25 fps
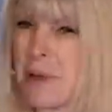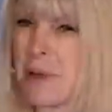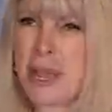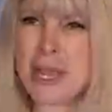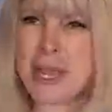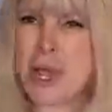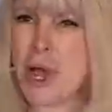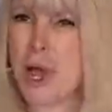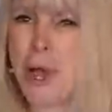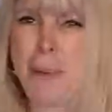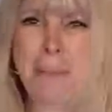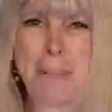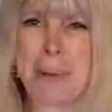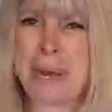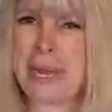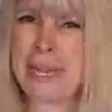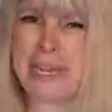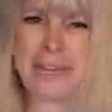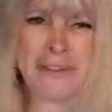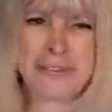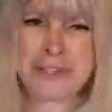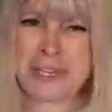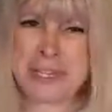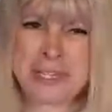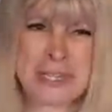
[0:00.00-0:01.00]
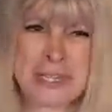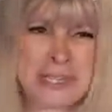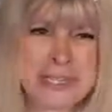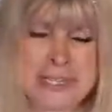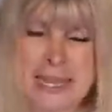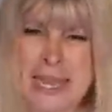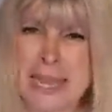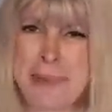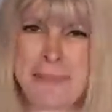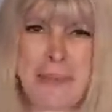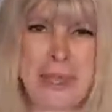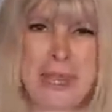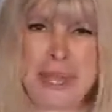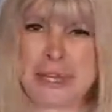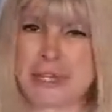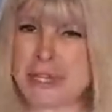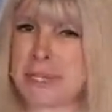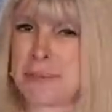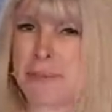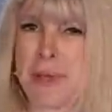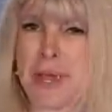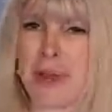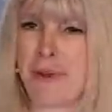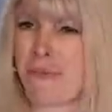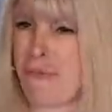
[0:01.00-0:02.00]
I can't believe she's the same age
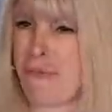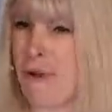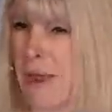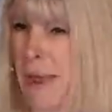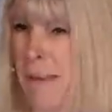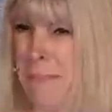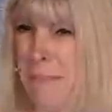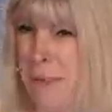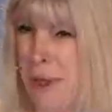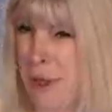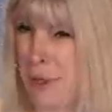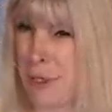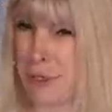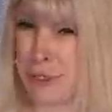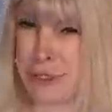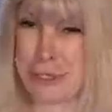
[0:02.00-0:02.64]
as my grandmother.